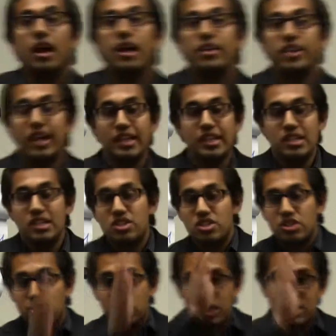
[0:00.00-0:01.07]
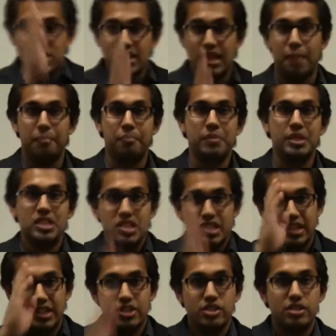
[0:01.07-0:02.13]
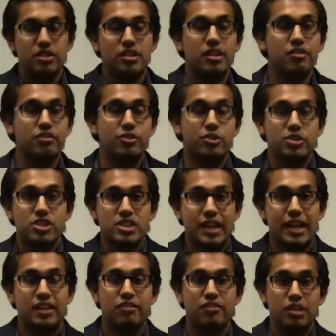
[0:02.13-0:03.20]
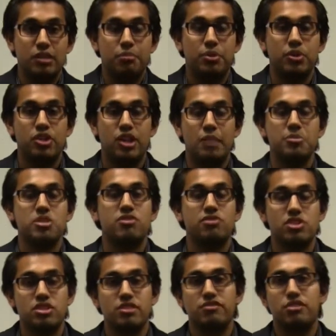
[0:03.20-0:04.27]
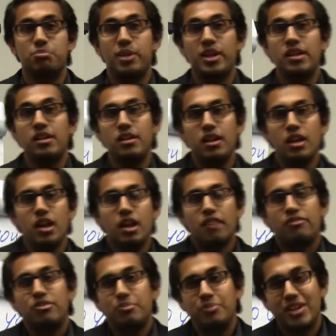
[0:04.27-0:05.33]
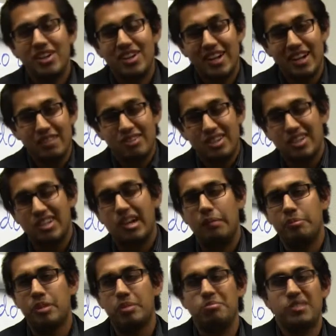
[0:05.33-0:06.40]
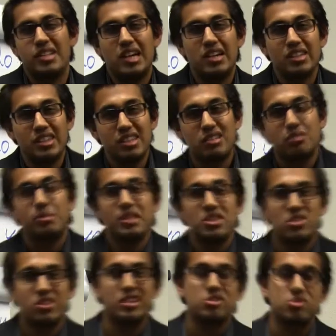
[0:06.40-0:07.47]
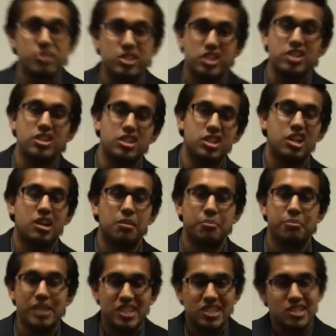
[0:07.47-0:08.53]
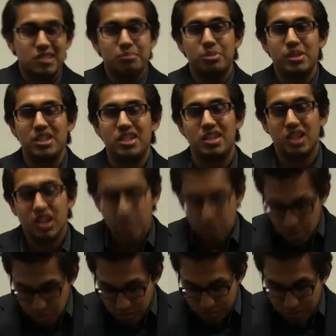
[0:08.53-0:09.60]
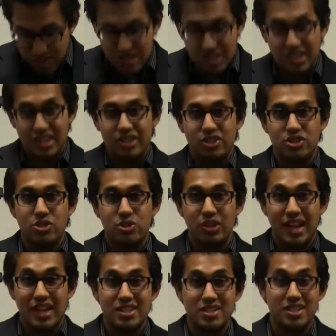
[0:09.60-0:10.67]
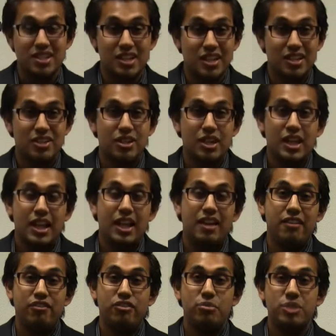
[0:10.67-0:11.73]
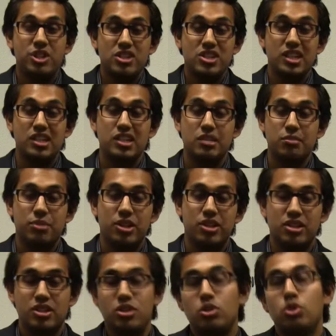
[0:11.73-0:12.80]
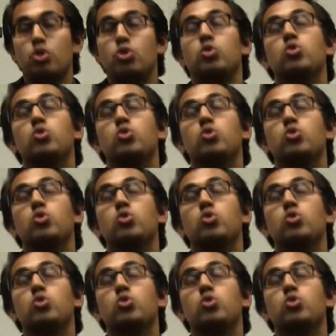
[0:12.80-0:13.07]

The idea is to cross that midsection, of course, to activate both hemispheres of the brain. From there, I'd want to calm them down a little bit, so I'd switch into hook up B, simply 2 feet together, 2 hands together, and from there, take a deep breath in,